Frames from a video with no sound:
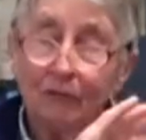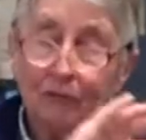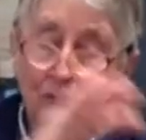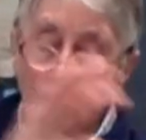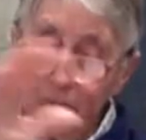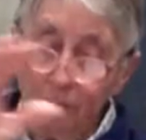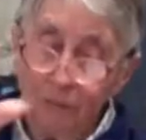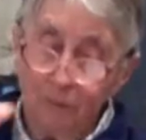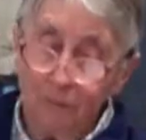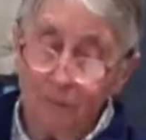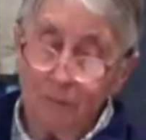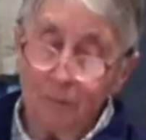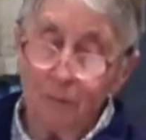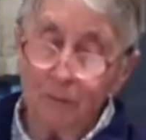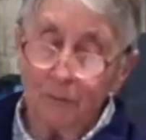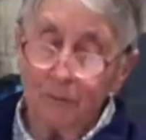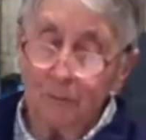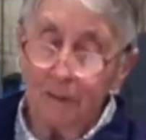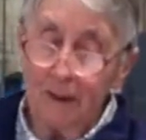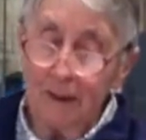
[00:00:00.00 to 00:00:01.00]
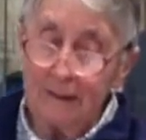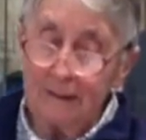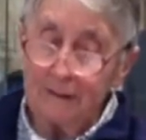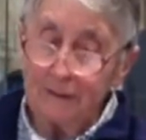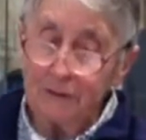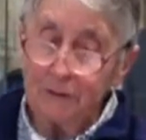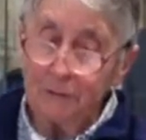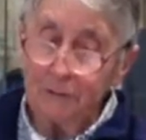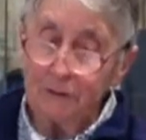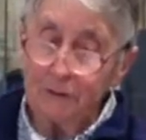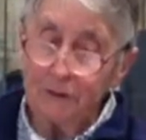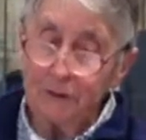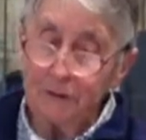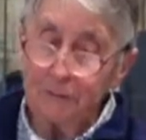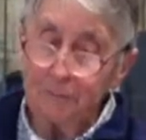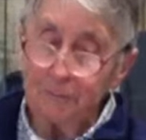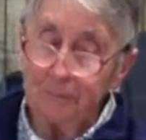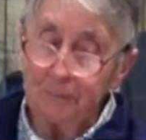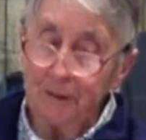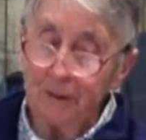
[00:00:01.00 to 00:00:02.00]
to put pilots on
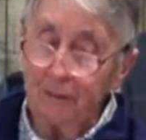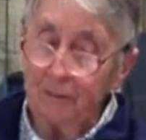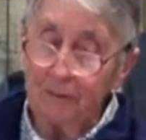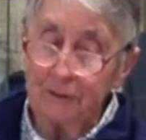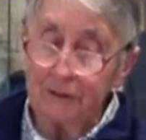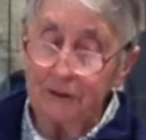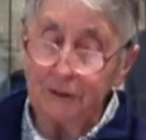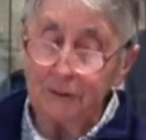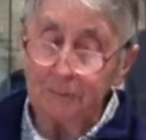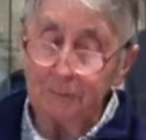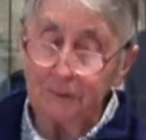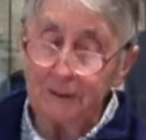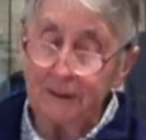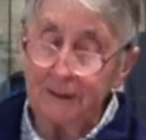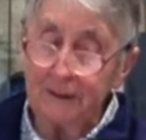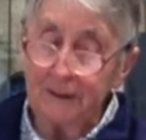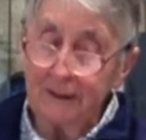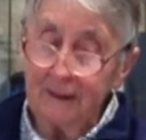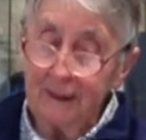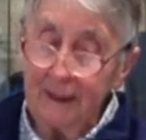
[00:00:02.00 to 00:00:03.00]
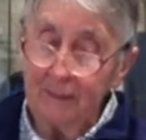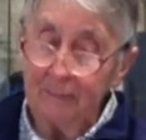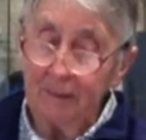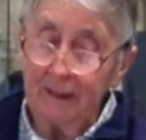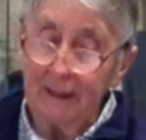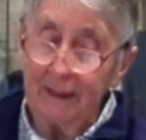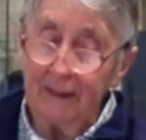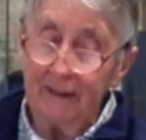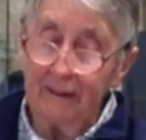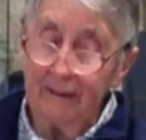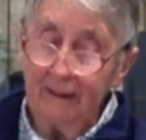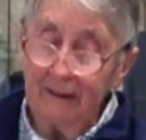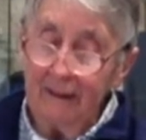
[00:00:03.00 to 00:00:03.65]
ships coming in.